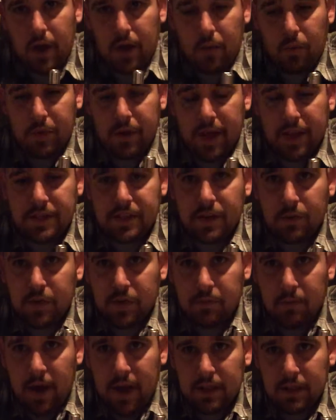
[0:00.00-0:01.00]
what I did
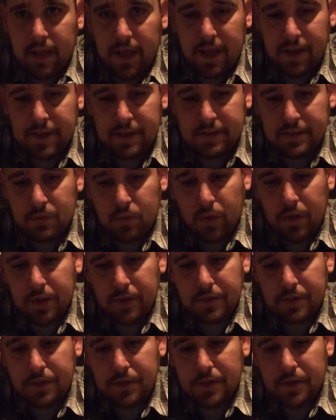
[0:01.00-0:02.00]
with my Atlantis
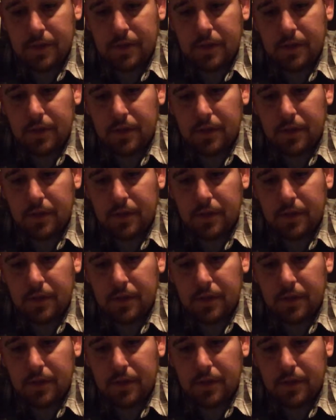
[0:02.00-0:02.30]
was